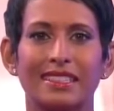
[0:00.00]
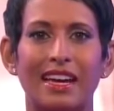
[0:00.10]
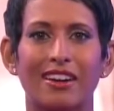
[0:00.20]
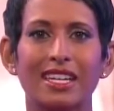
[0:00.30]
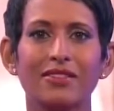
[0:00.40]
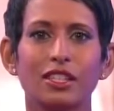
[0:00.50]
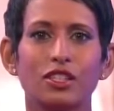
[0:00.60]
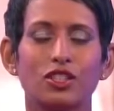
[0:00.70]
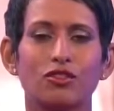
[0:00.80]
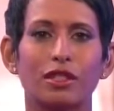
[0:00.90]
Now,
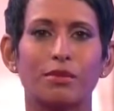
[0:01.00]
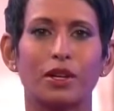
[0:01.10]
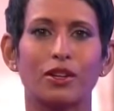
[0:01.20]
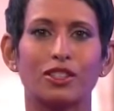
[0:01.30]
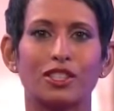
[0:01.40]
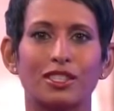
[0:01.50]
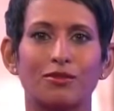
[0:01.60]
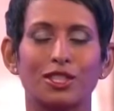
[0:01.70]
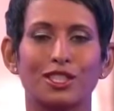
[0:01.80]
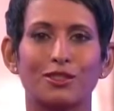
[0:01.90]
evolutionary
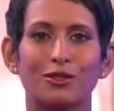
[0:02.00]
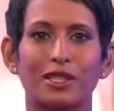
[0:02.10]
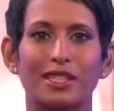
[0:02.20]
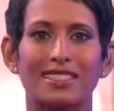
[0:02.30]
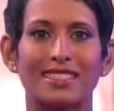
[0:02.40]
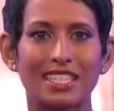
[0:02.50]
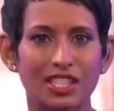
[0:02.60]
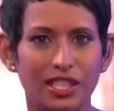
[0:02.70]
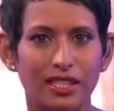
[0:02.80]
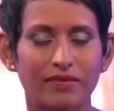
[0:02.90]
biologist Richard Dawkins
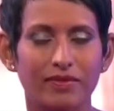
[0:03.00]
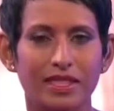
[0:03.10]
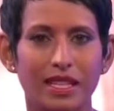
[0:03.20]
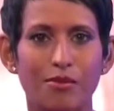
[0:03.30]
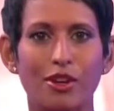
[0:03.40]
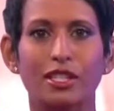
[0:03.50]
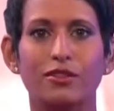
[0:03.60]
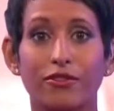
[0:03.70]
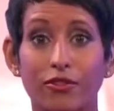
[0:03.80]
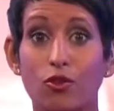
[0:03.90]
this year celebrates
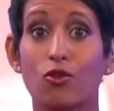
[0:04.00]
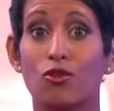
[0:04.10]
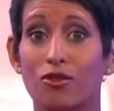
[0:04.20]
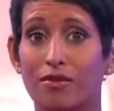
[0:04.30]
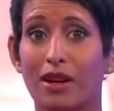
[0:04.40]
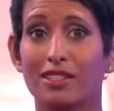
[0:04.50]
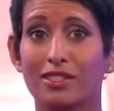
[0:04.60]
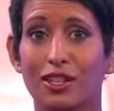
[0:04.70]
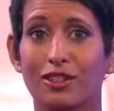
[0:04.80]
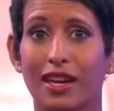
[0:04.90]
four
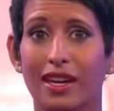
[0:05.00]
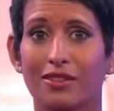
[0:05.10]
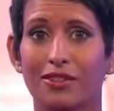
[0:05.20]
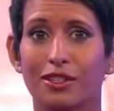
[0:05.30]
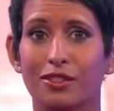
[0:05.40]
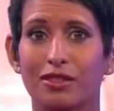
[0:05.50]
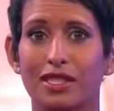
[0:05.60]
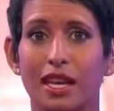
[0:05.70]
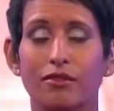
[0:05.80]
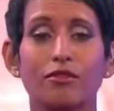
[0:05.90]
milestone
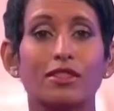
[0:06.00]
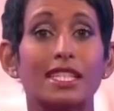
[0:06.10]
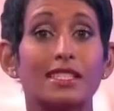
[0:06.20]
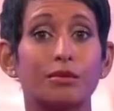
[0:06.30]
anniversaries, having released a